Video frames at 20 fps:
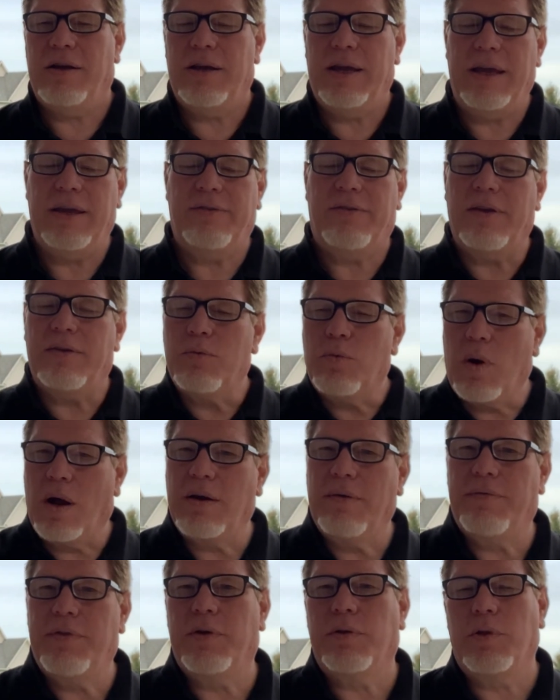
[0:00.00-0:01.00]
Is it
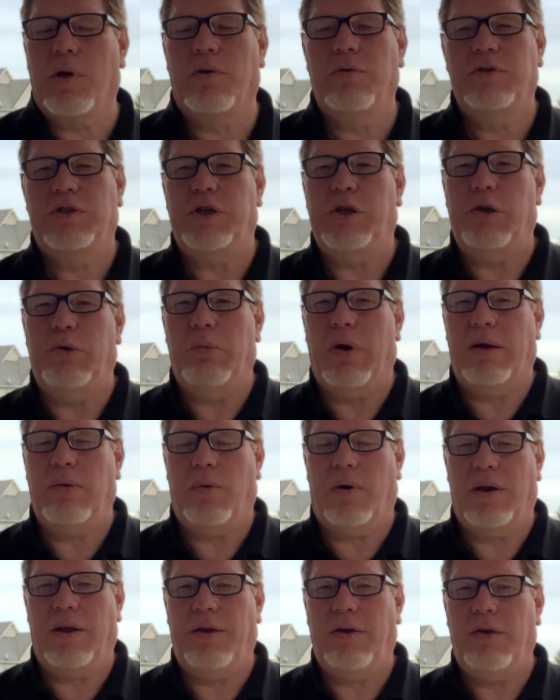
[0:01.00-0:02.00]
one of the loans that you might
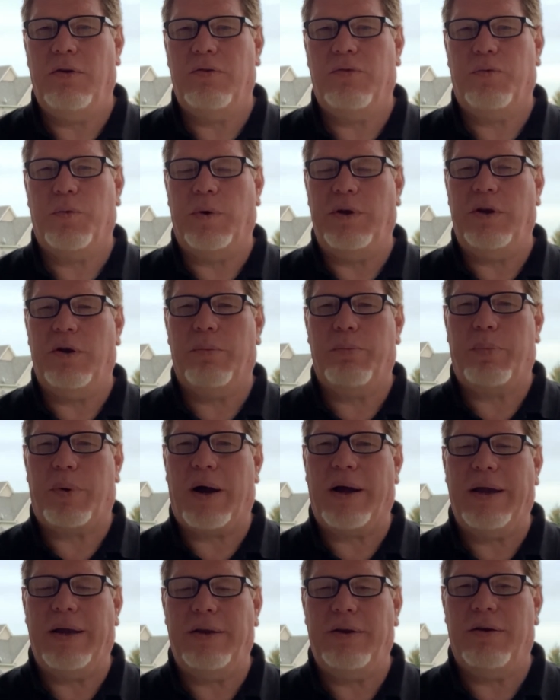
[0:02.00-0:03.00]
want to use when you're
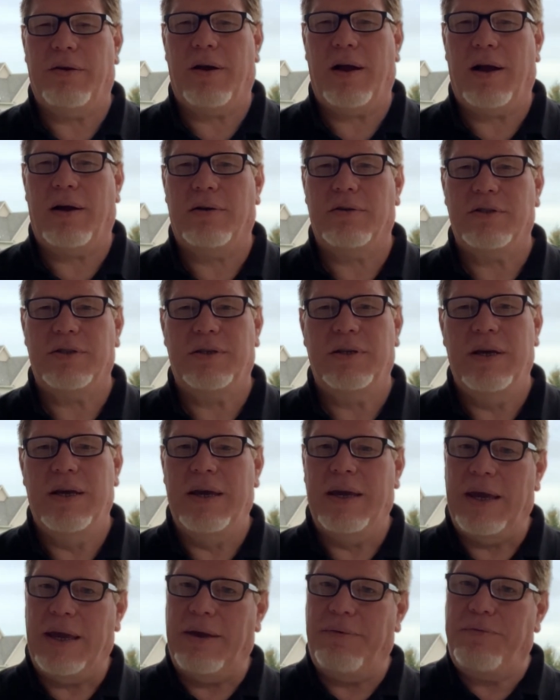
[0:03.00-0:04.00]
buying your house?
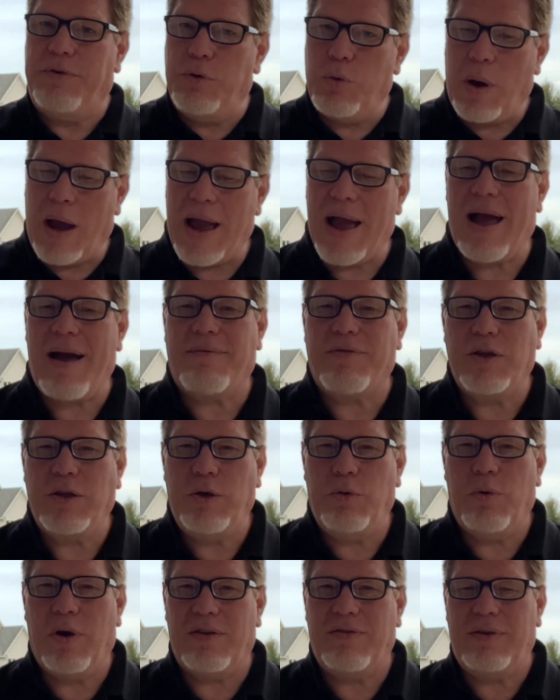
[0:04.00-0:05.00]
If you have a
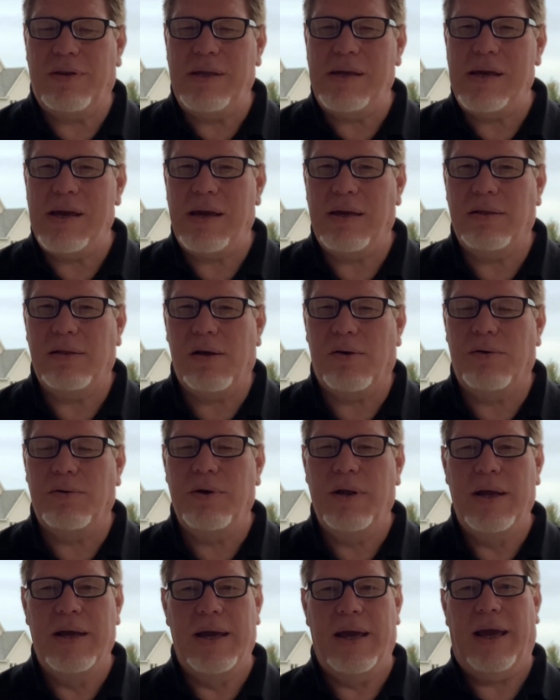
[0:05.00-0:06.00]
USDA
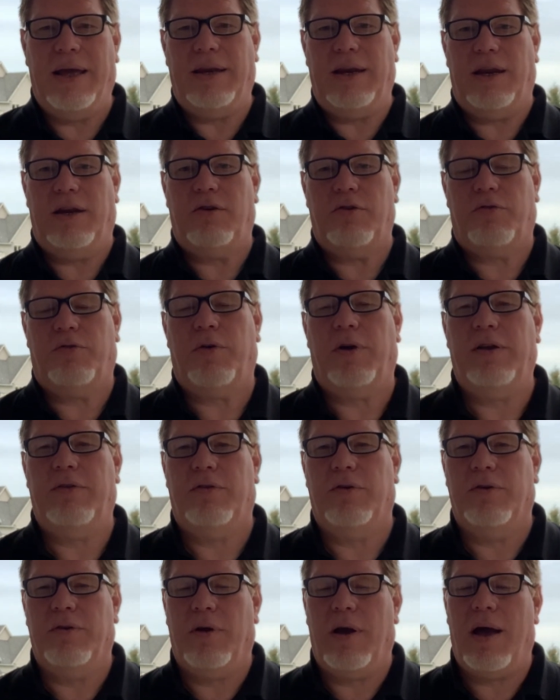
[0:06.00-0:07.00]
loan and interest
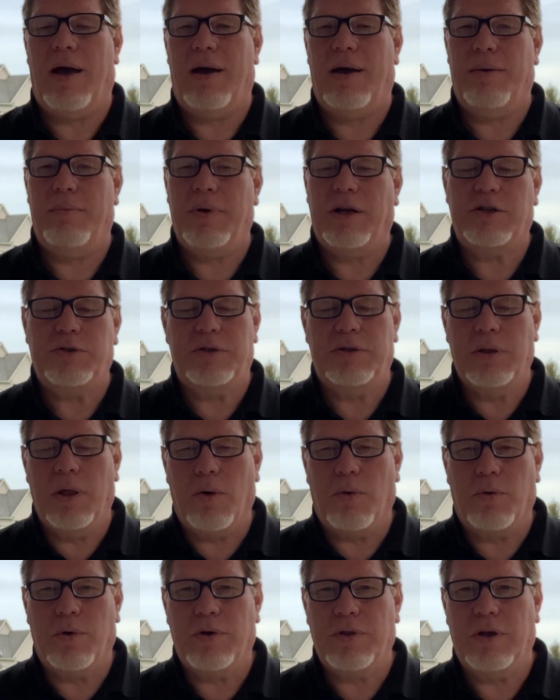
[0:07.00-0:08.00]
rates are much
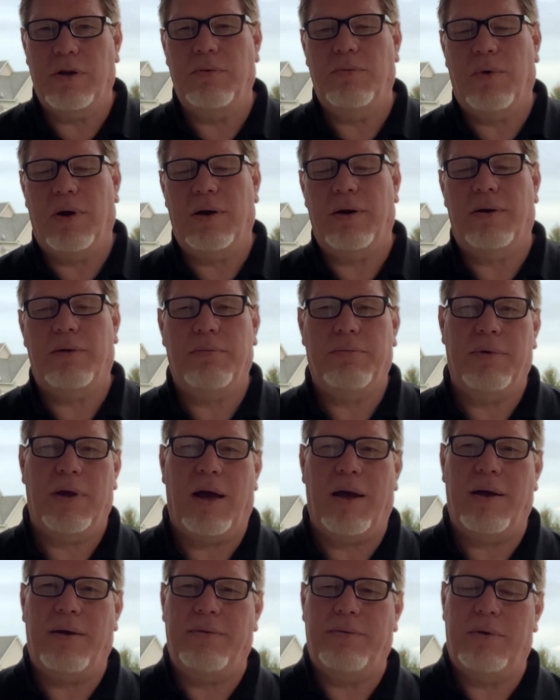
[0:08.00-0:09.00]
lower than
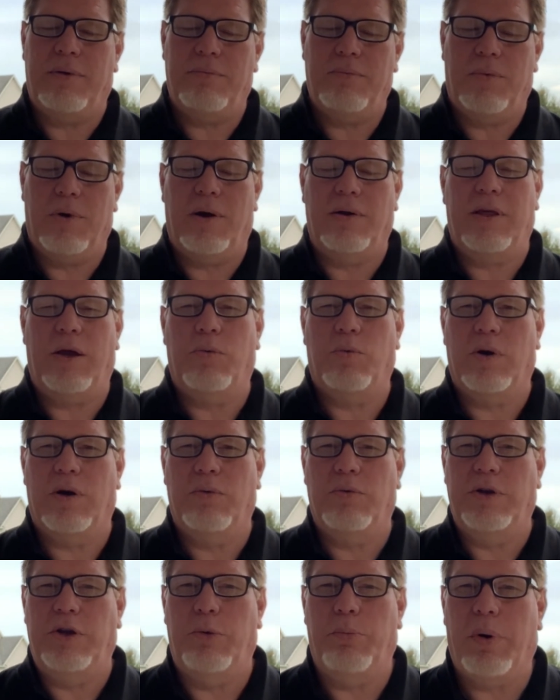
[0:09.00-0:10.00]
where they
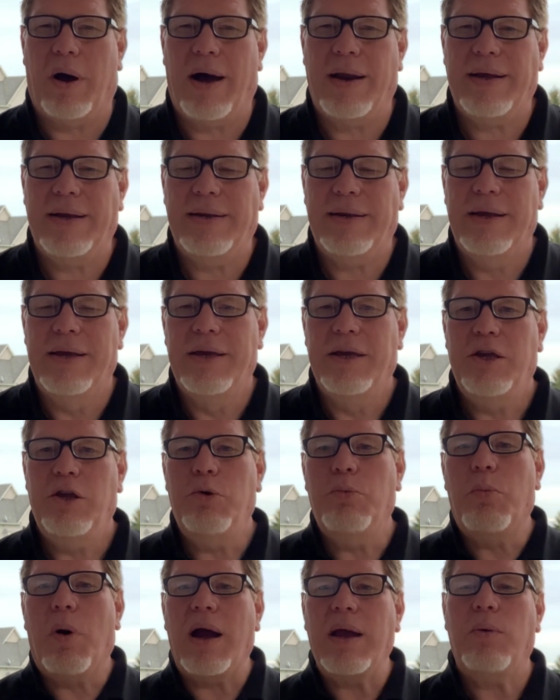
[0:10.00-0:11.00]
were when you bought it,
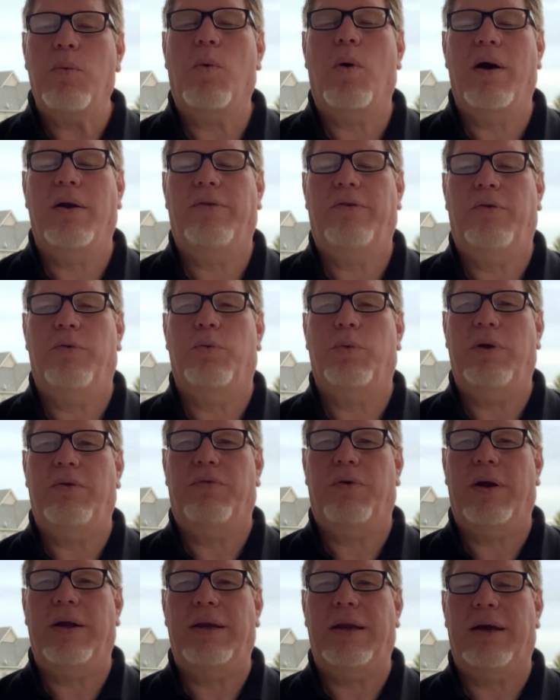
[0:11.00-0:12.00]
you might want to
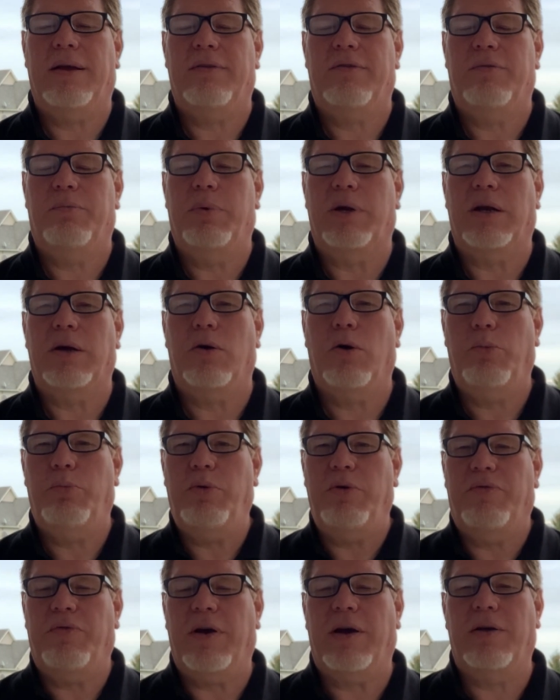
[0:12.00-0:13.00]
refinance. But I
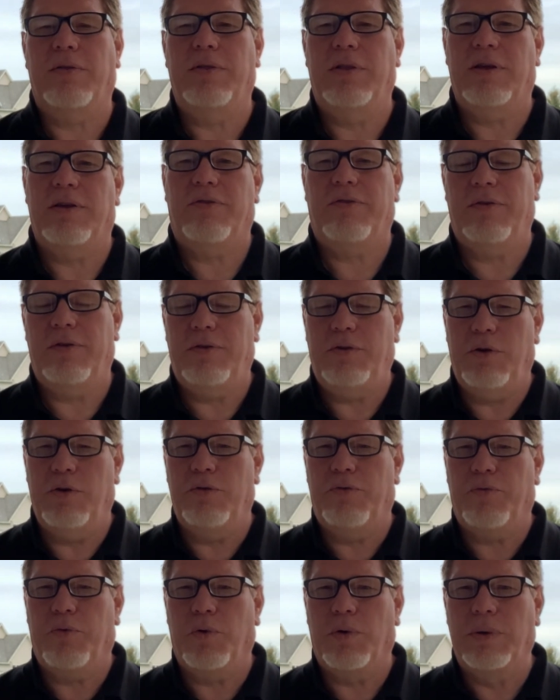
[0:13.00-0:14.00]
hope you found this
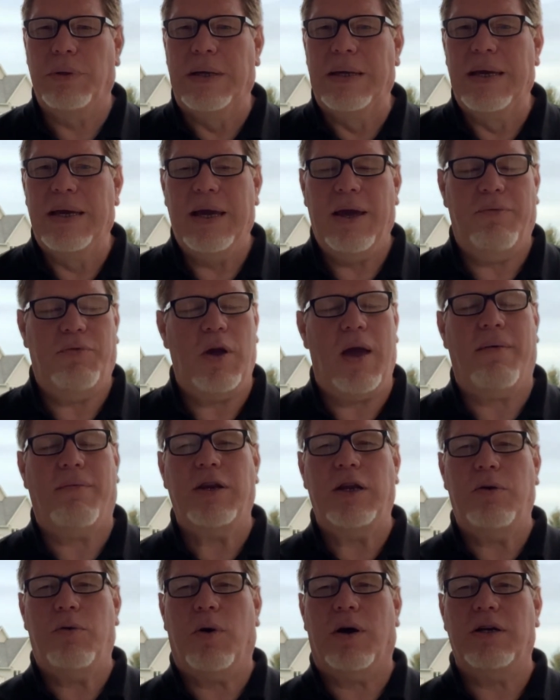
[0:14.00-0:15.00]
useful. If you have
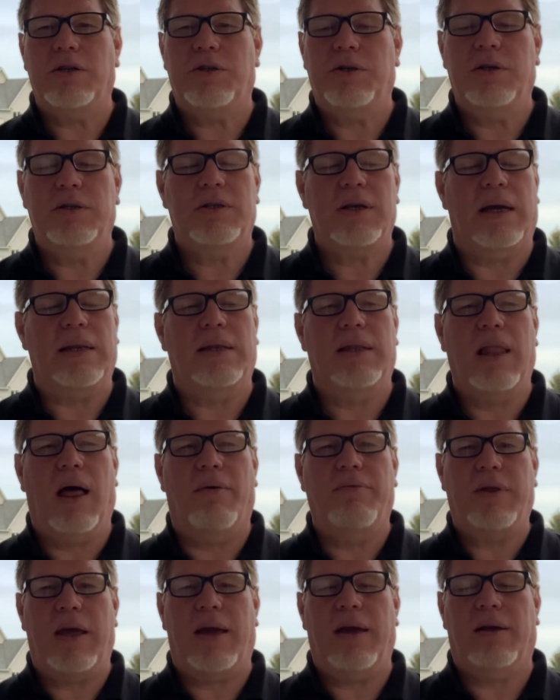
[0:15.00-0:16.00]
any questions, I'd
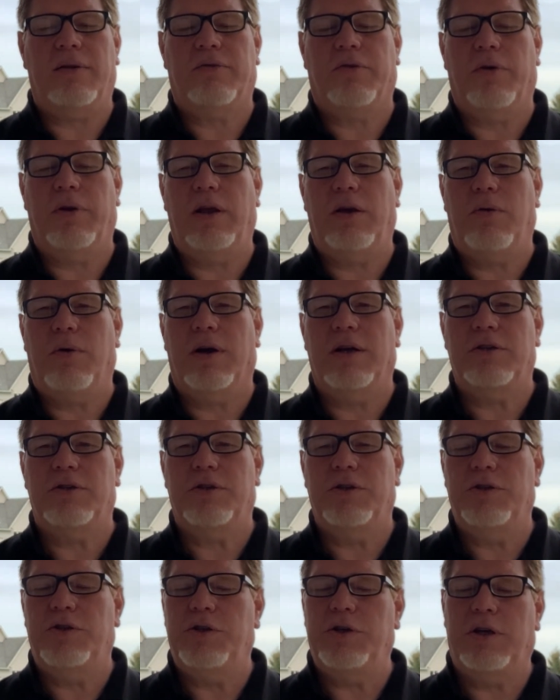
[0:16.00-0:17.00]
love to answer any
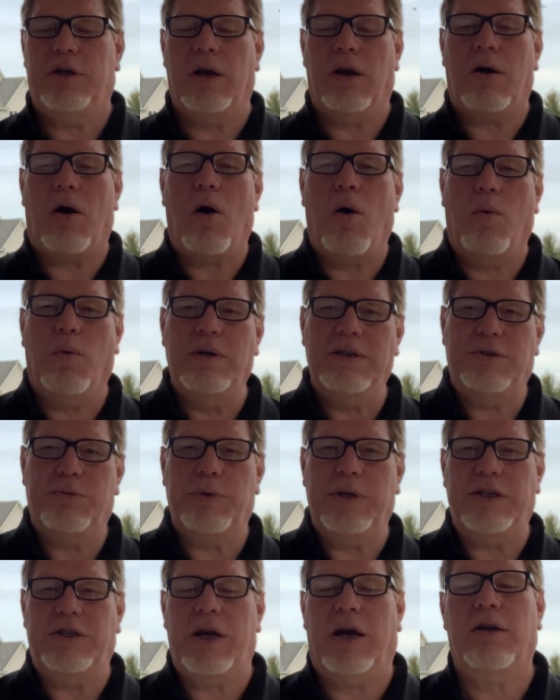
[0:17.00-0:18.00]
questions. You can always
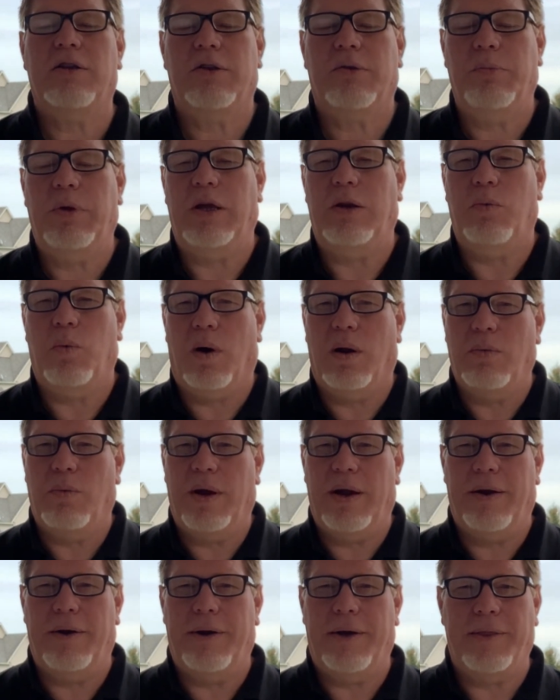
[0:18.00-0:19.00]
reach out to me in one
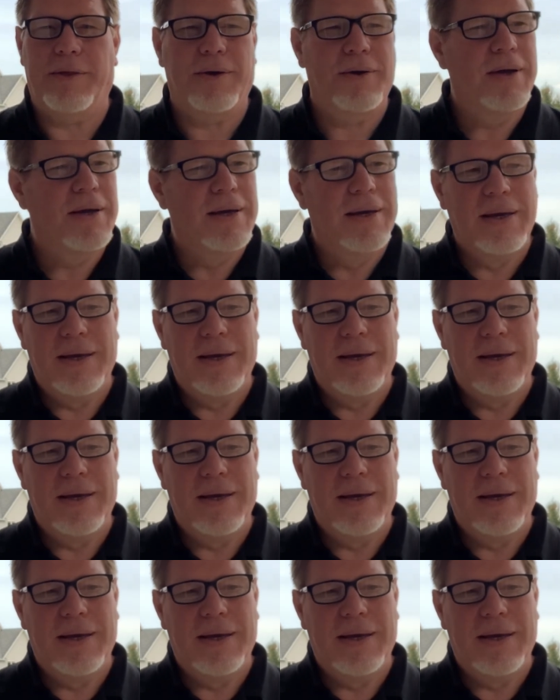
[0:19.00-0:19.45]
way or another.